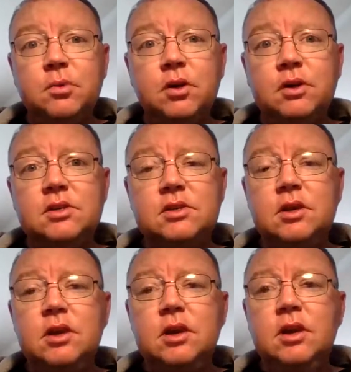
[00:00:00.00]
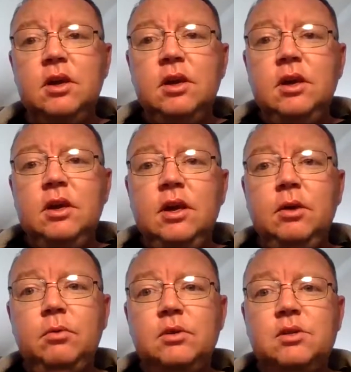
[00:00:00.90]
books.
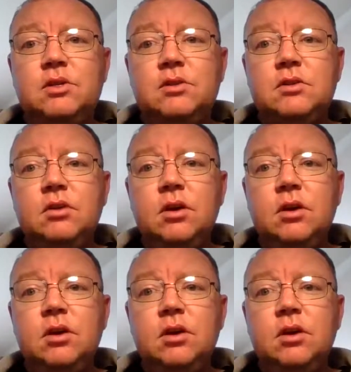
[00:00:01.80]
It was